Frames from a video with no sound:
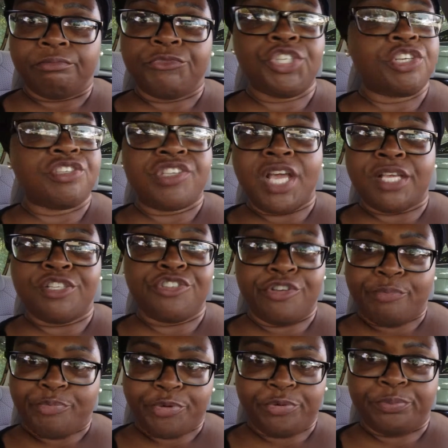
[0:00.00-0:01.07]
Just that
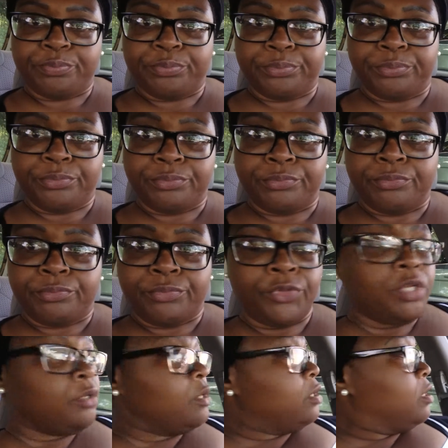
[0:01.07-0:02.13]
simple.
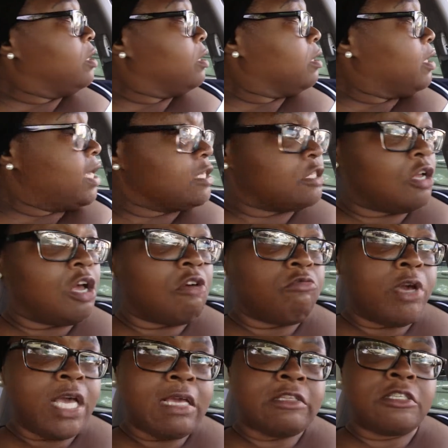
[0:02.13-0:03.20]
As
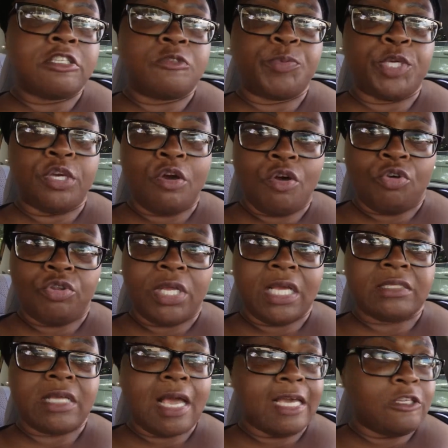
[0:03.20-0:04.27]
always, it's been Cold
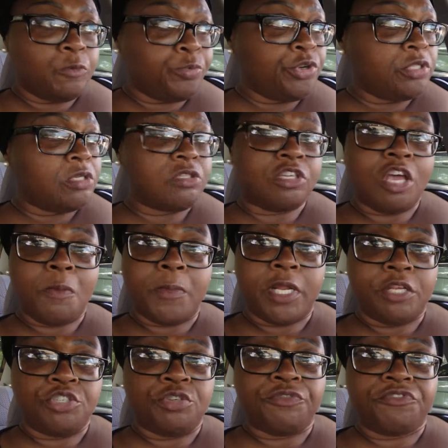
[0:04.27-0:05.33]
Ass Ice Princess coming
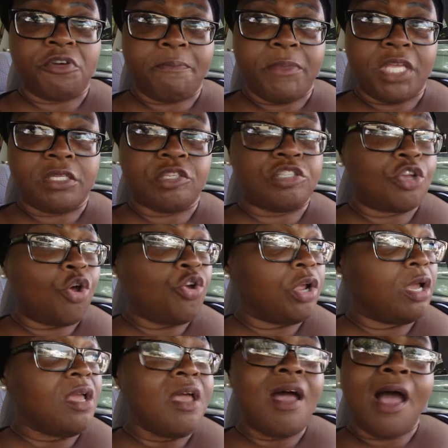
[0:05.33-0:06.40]
at you from
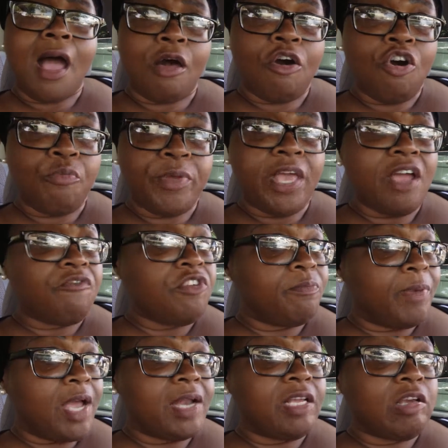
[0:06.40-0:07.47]
Minnesota. I hope
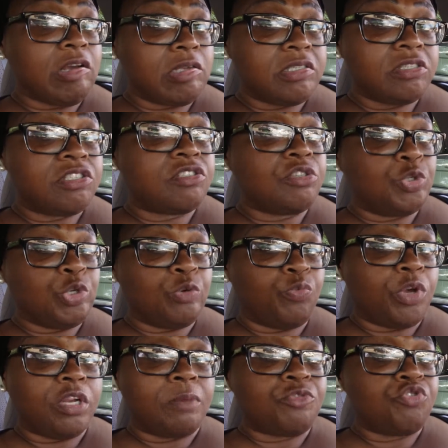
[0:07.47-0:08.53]
everybody understood
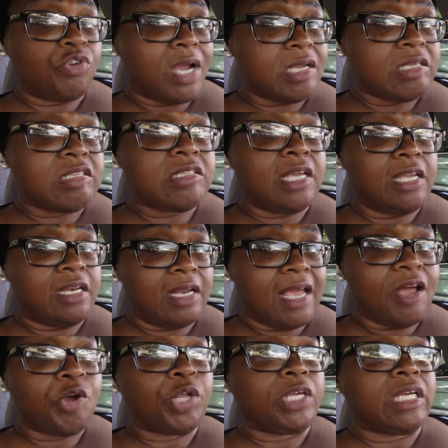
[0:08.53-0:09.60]
what I'm trying to say
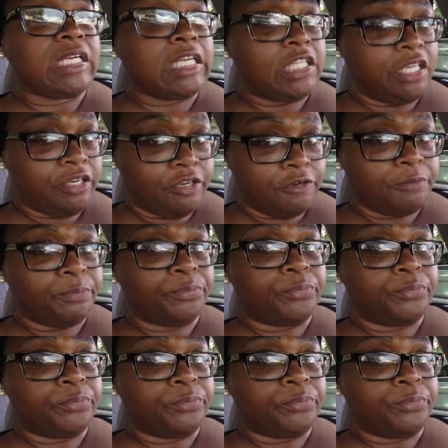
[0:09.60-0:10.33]
loud and clear.